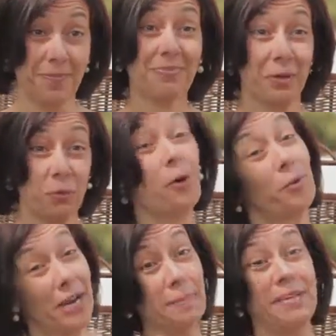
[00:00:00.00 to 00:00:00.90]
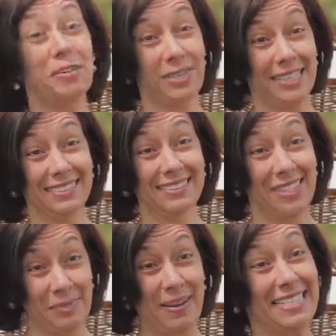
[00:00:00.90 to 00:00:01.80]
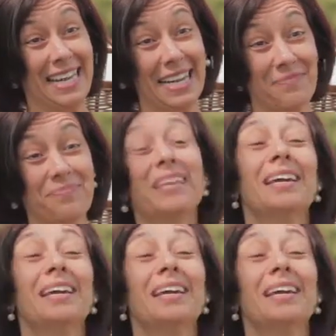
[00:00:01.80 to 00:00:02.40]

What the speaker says: what would I be doing with my time?